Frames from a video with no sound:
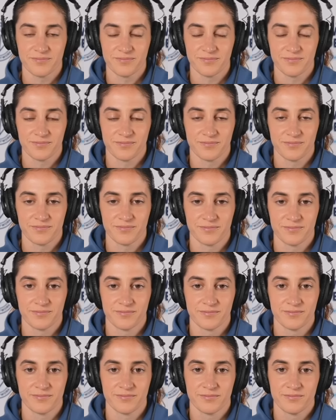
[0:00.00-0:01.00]

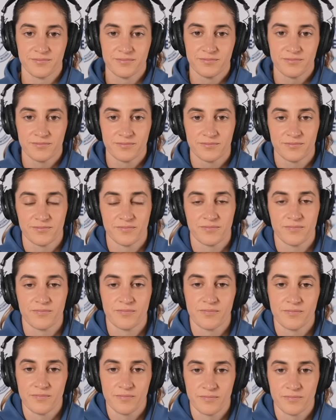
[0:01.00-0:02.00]

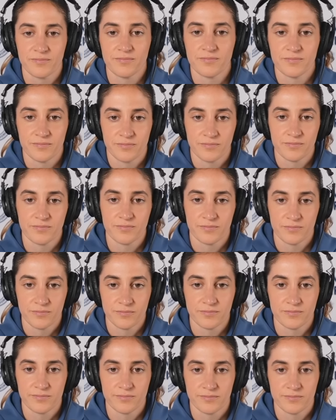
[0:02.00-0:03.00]

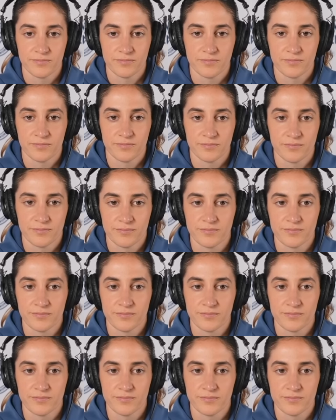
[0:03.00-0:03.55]
(not speaking)